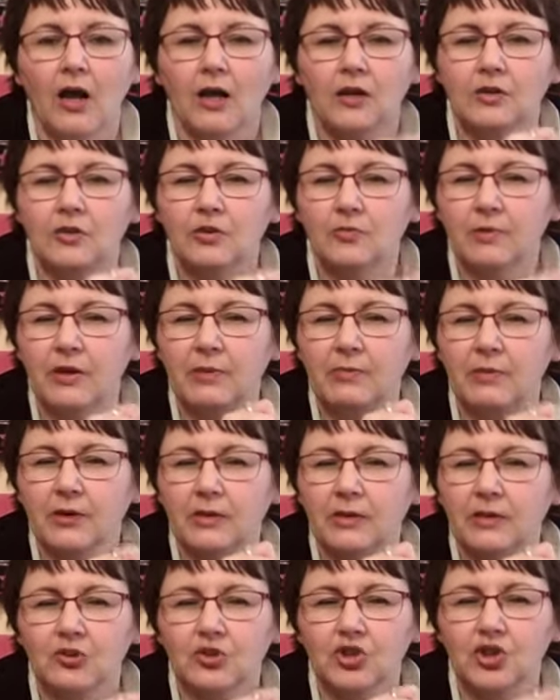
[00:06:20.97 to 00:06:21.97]
you may be a
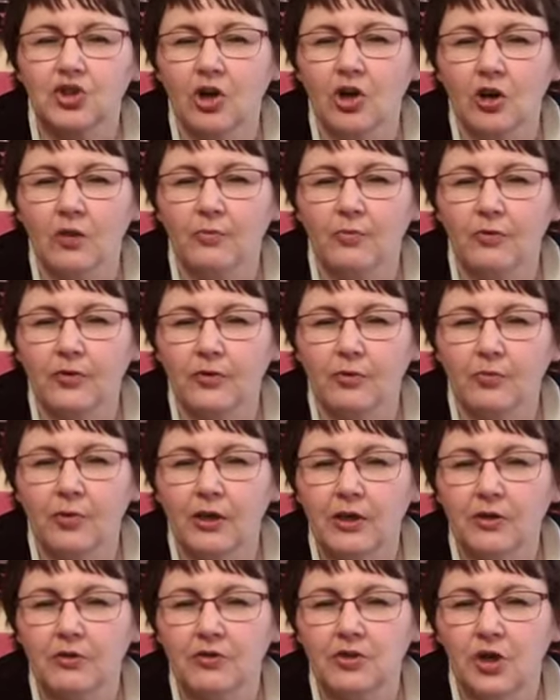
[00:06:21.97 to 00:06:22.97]
little sharp with the way
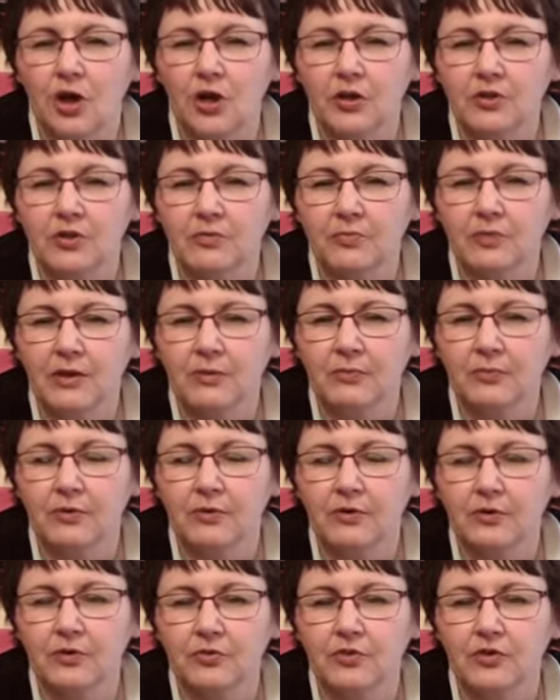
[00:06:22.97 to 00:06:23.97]
you talk to people
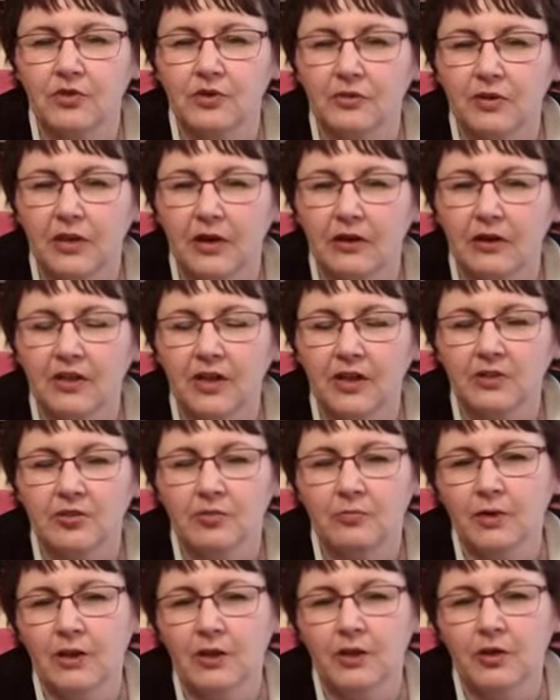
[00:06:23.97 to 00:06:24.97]
and those you love, and you
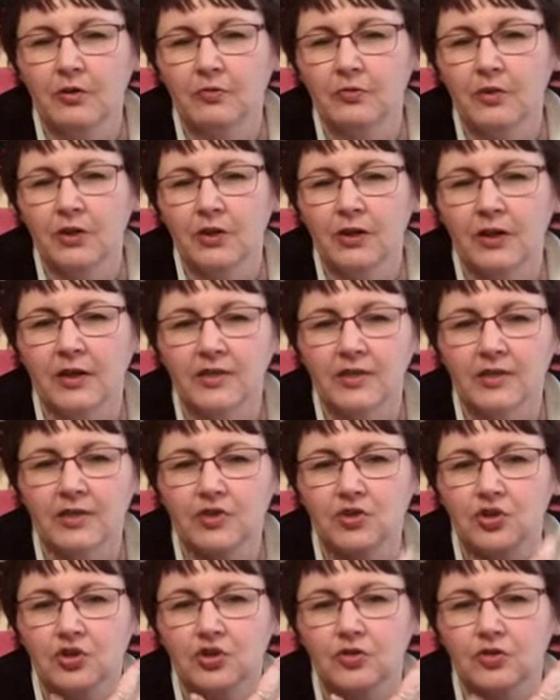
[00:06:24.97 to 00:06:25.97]
may not realize
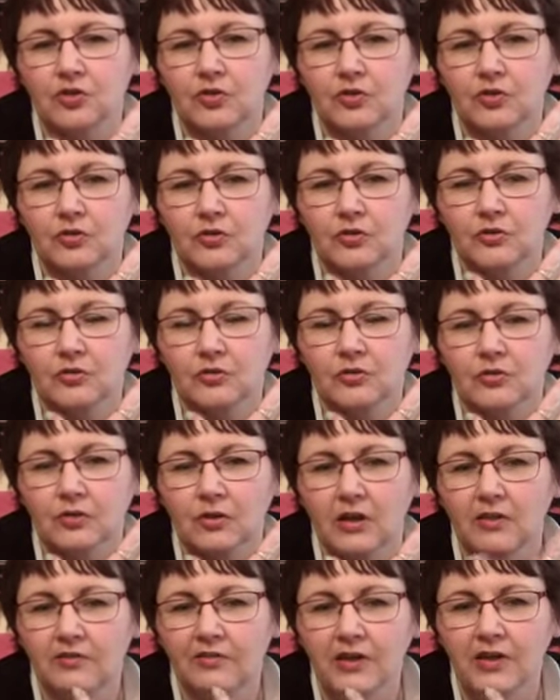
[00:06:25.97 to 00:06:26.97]
that you're
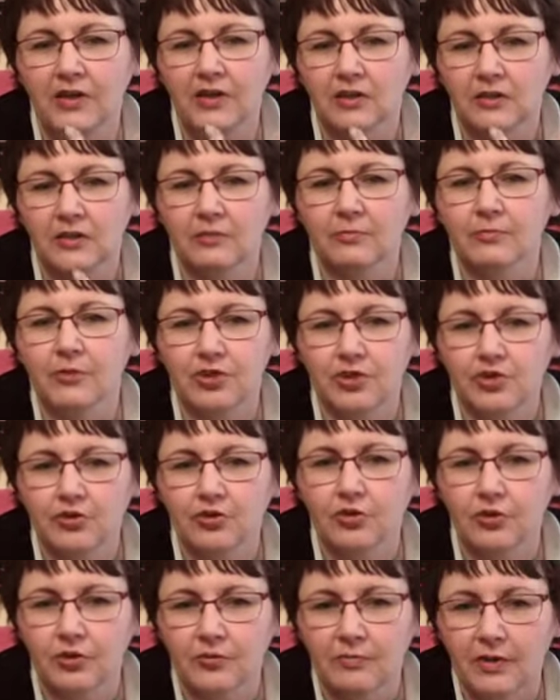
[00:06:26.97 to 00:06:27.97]
offending them, but you
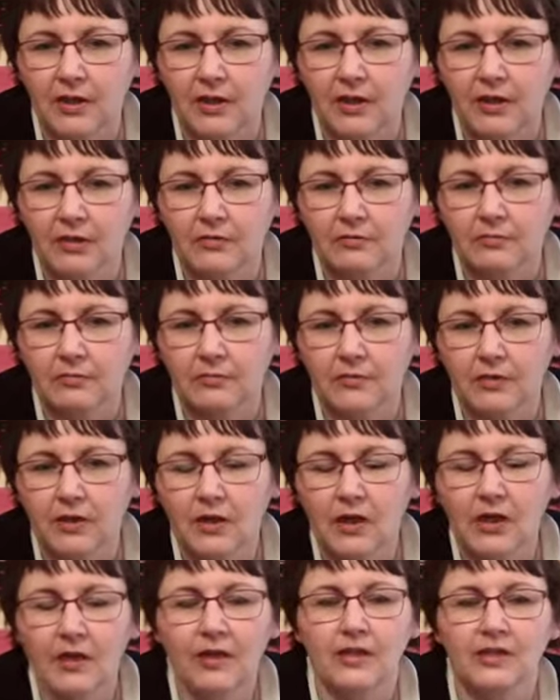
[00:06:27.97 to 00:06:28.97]
could be.
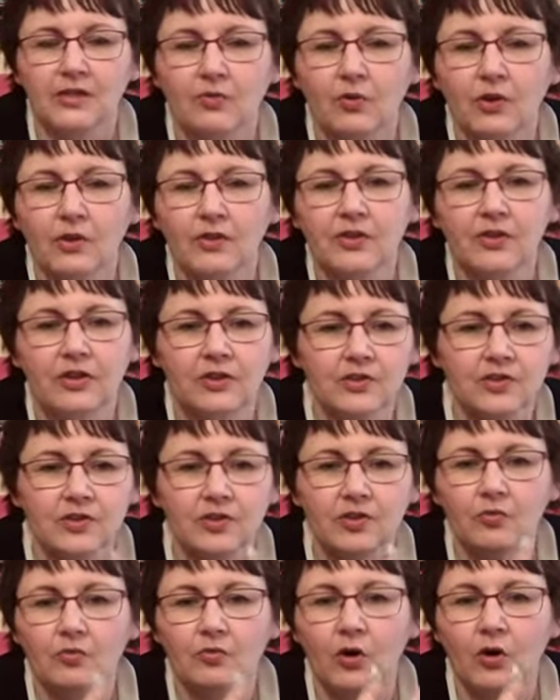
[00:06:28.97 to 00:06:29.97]
That's one thing. So
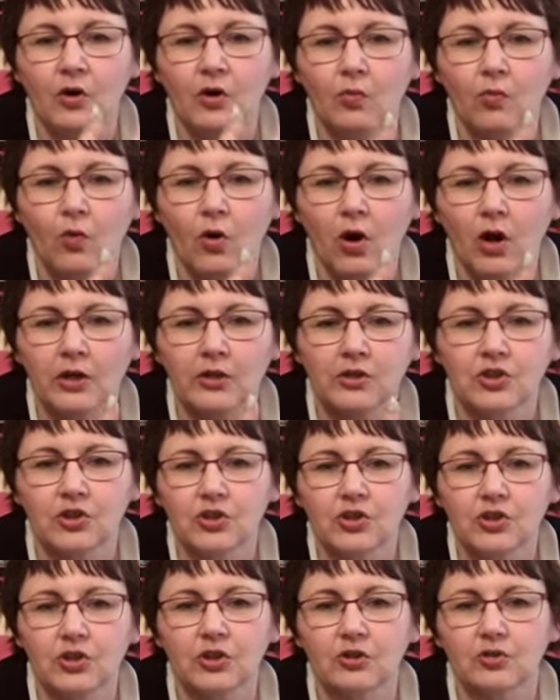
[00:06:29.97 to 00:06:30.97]
you want to
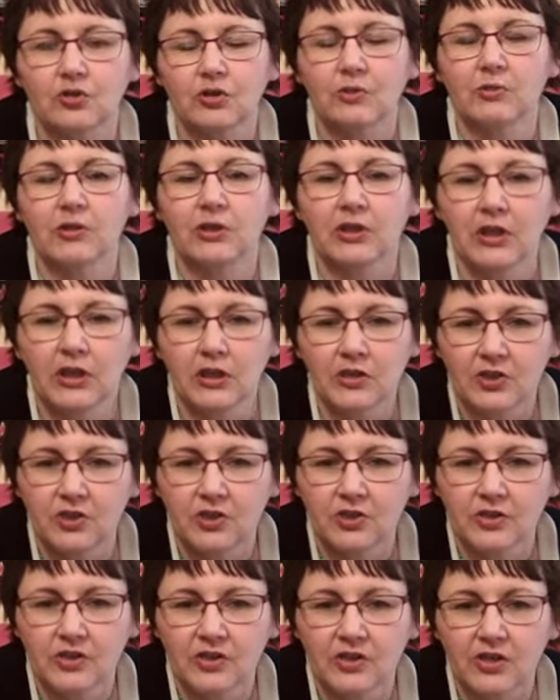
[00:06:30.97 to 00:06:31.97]
watch your
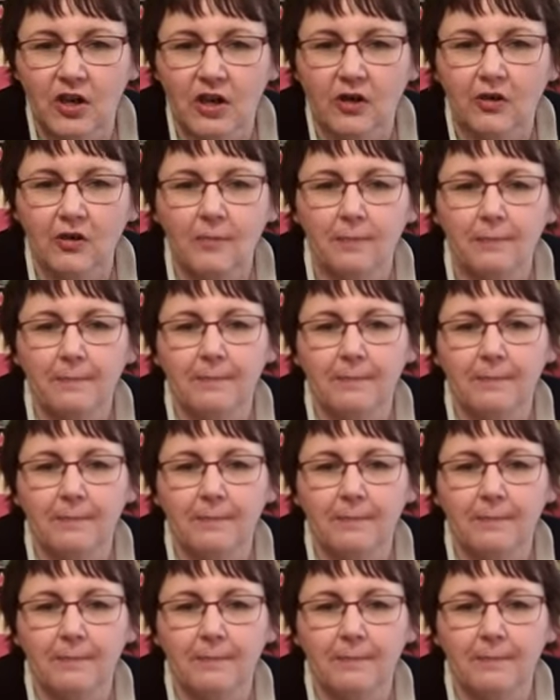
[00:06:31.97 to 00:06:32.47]
communication style.